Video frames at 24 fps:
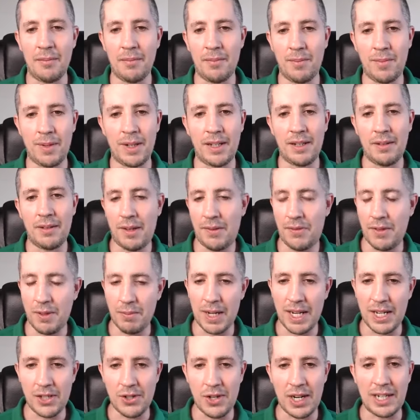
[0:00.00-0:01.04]
But if you're
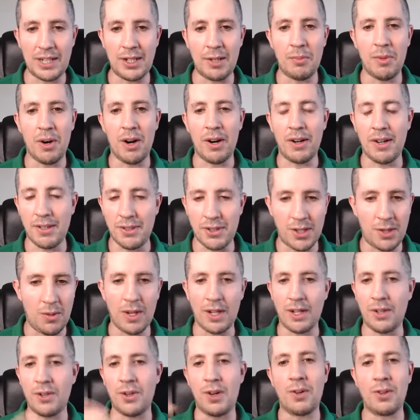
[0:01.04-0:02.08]
penetrating new markets or you want
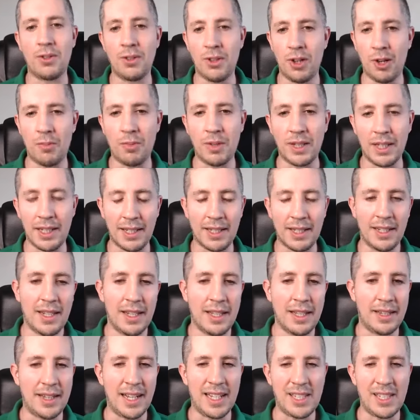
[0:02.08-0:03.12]
to grow globally,
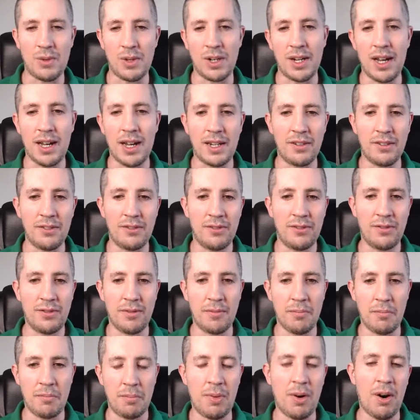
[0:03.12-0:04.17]
that's where kind of
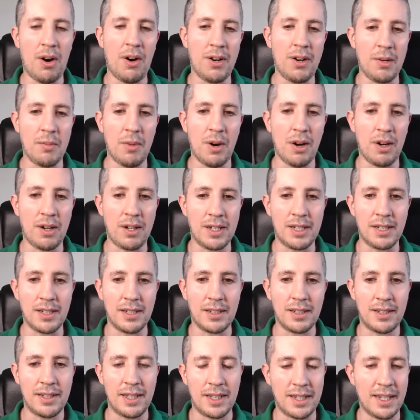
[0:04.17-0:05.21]
partner marketing
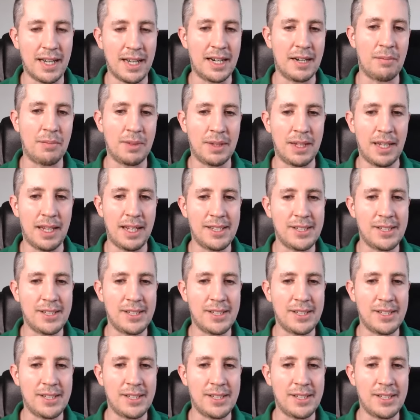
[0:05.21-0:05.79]
can kind of play.